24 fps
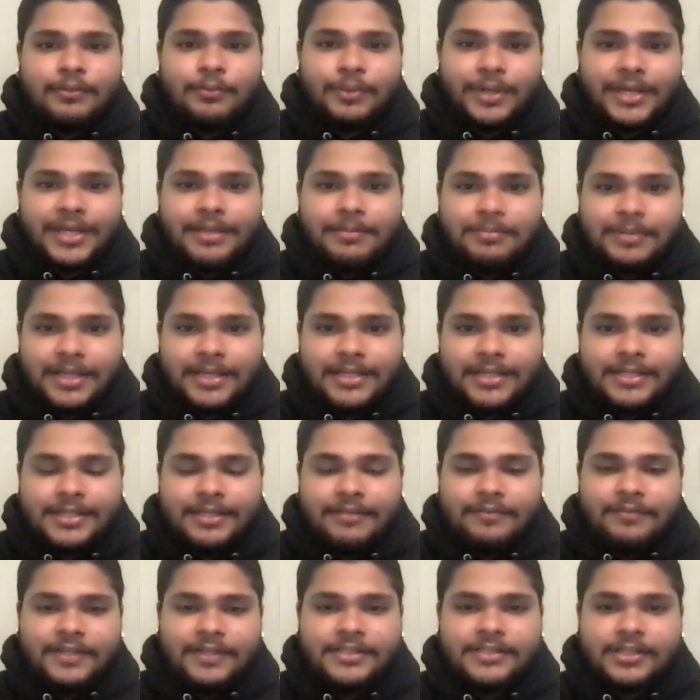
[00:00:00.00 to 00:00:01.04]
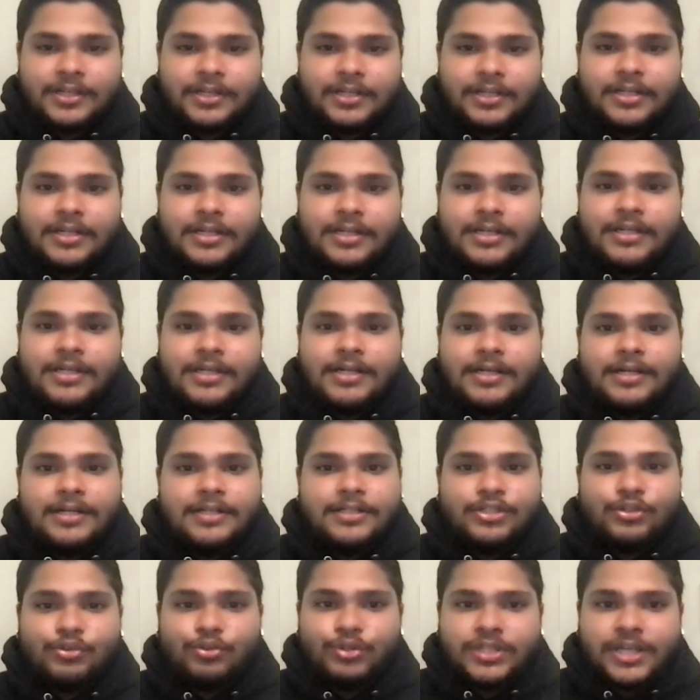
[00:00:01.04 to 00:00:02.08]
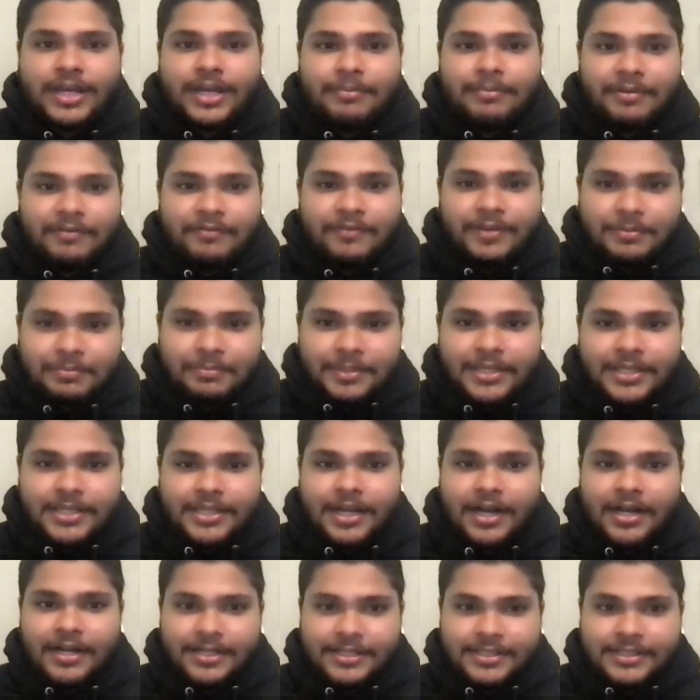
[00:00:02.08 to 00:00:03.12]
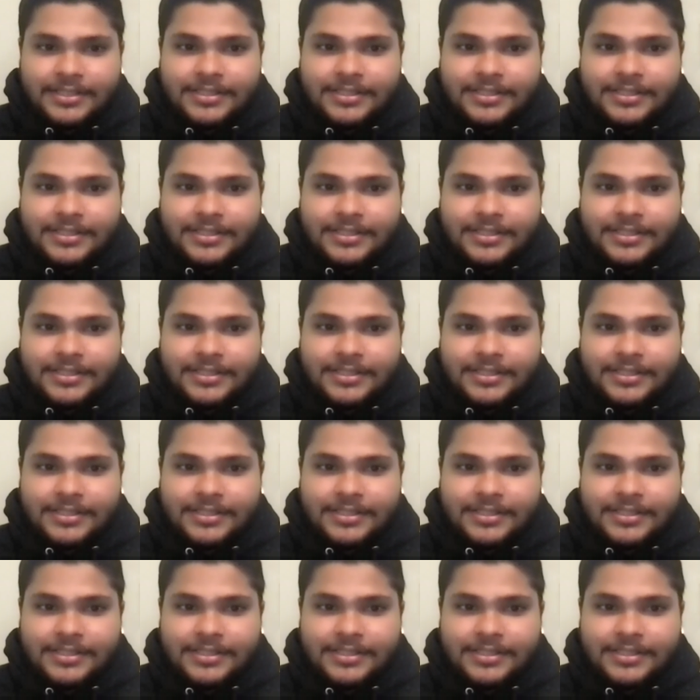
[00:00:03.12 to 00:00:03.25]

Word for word: the way he played defense. Oh on, man, he uh, was uh, two-time he threw MVP, up the